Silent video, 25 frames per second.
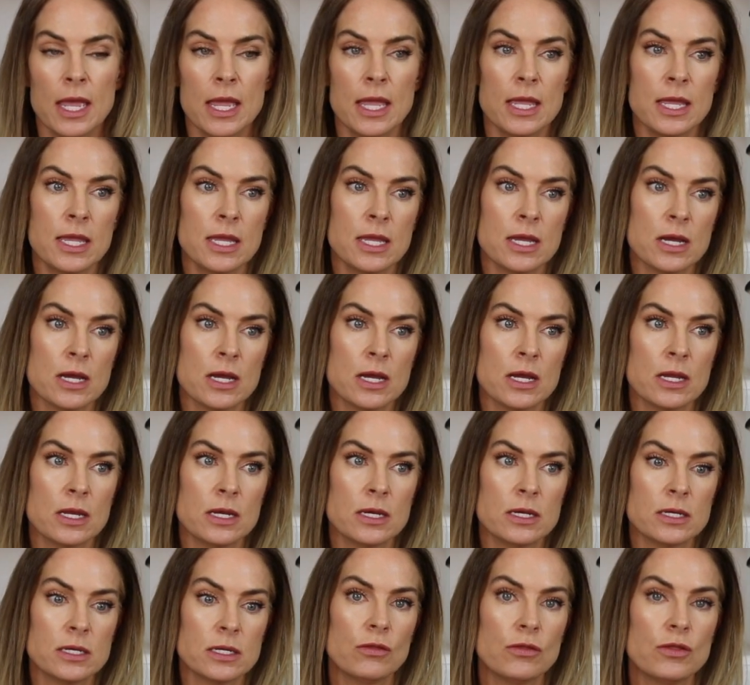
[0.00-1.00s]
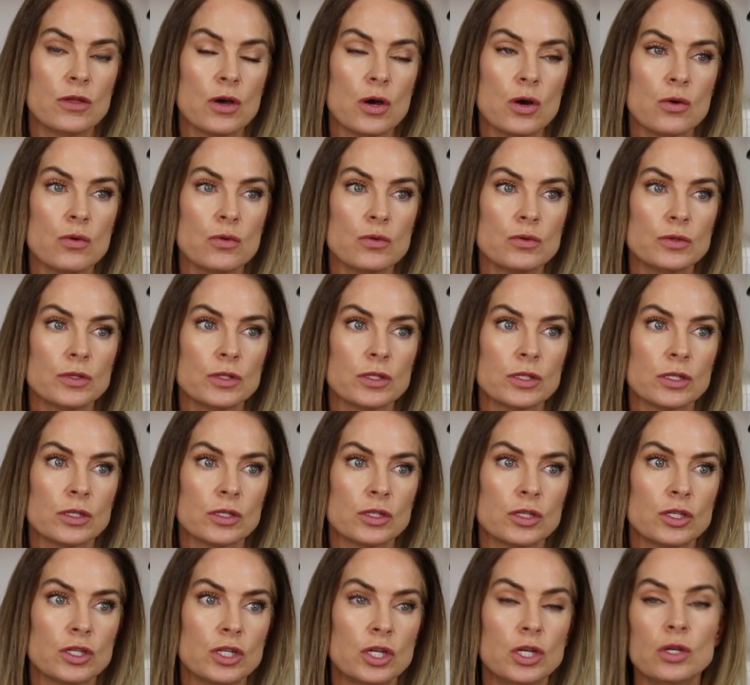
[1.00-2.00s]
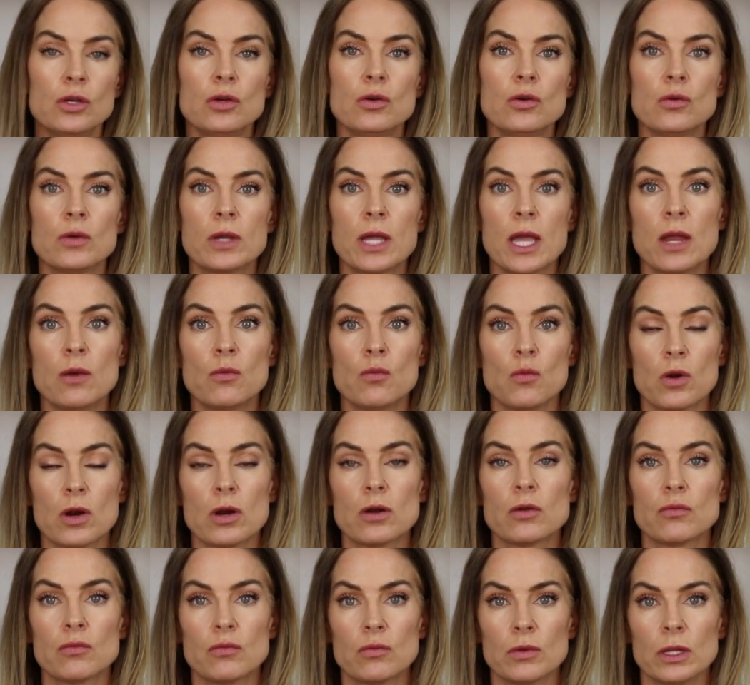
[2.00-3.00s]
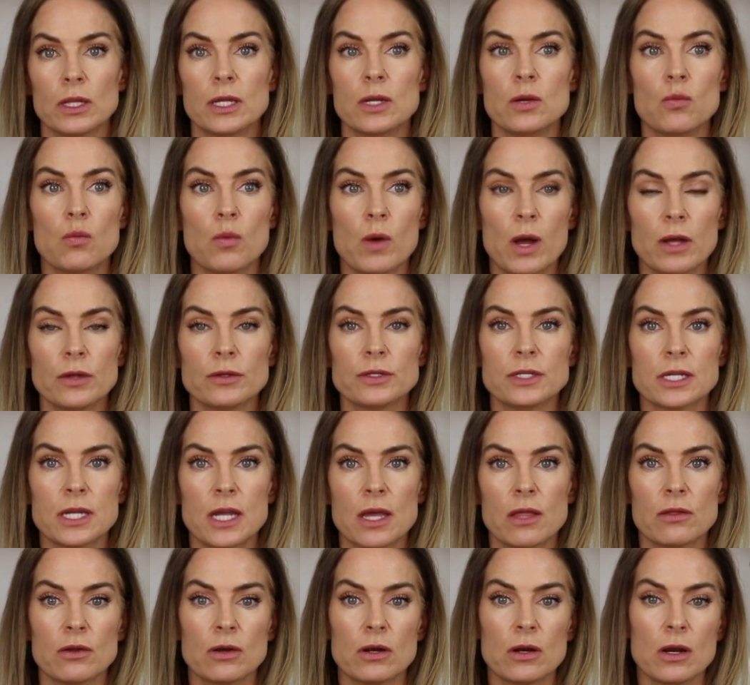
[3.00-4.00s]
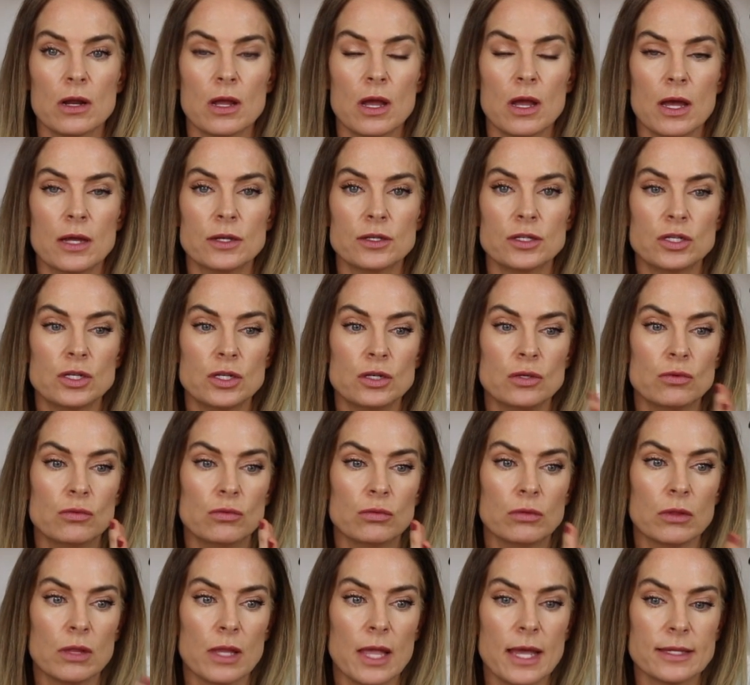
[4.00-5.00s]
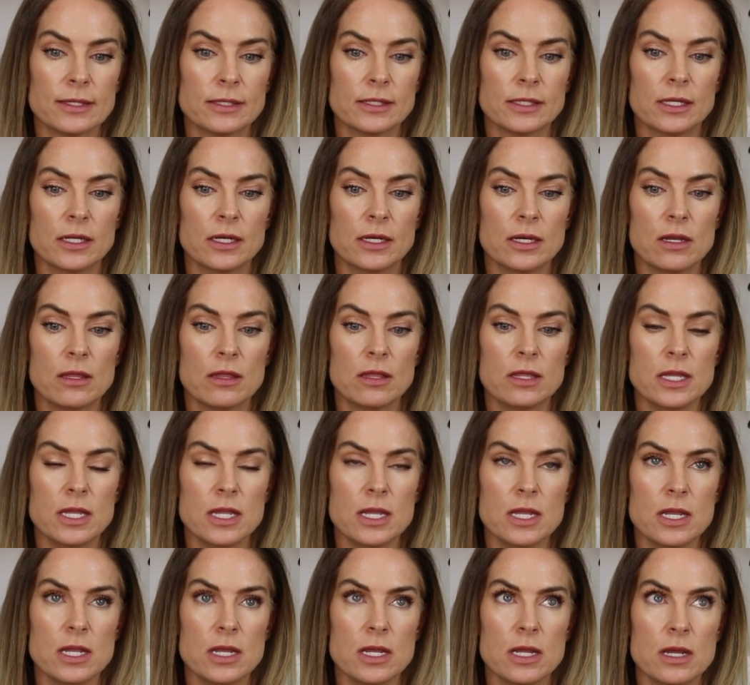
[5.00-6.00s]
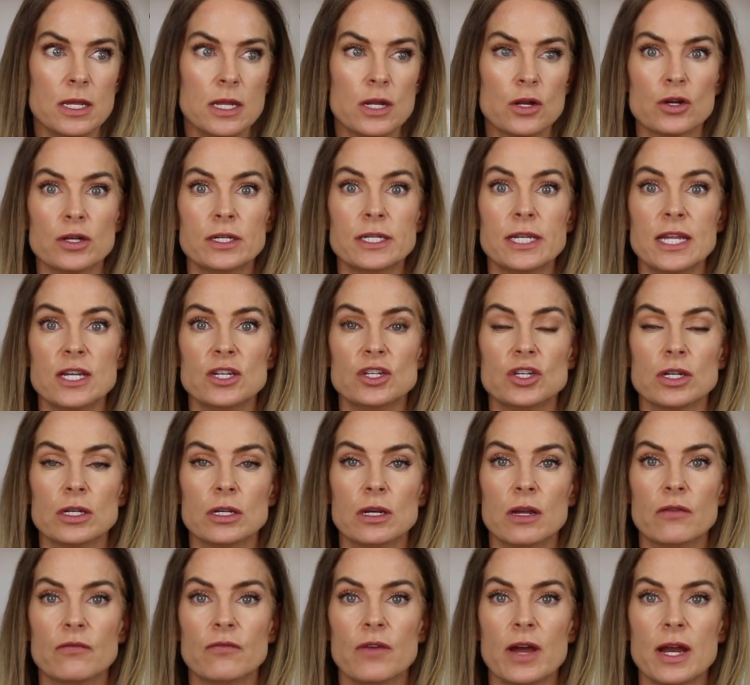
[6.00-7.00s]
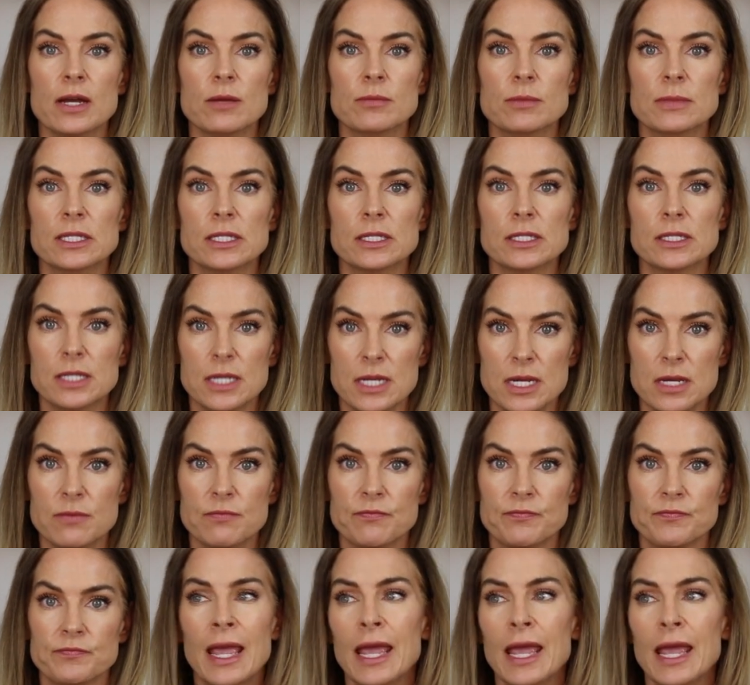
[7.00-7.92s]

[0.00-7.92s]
and those two can work really well together to lessen the irritation of vitamin C.